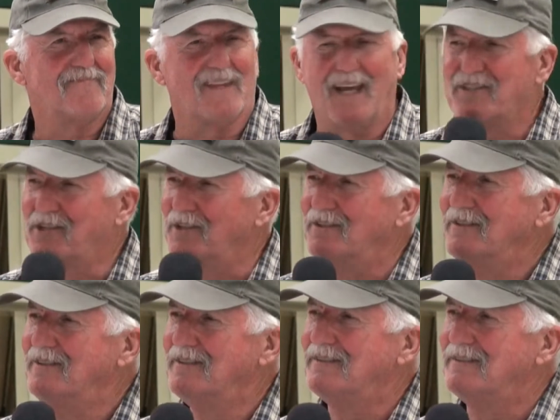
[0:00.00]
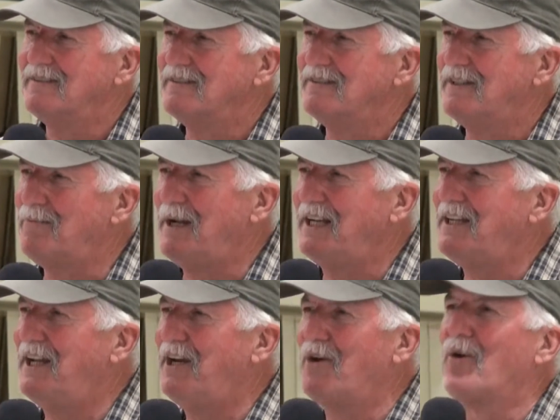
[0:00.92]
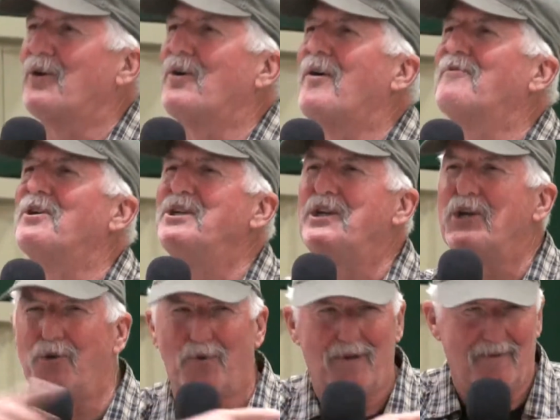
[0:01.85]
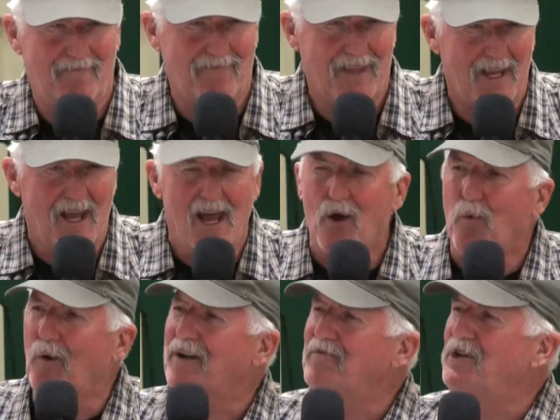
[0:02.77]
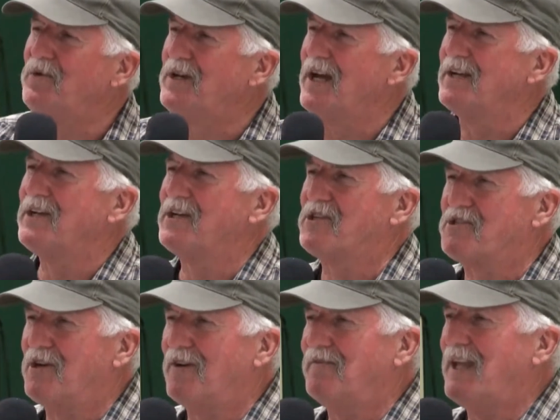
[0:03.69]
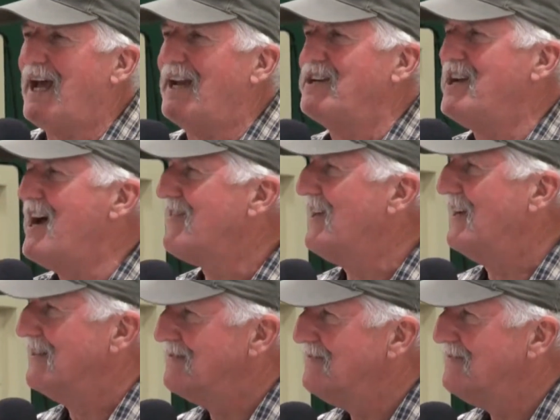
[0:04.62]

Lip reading: That's who. They're maintaining order over you. What have you done to deserve that? Nothing.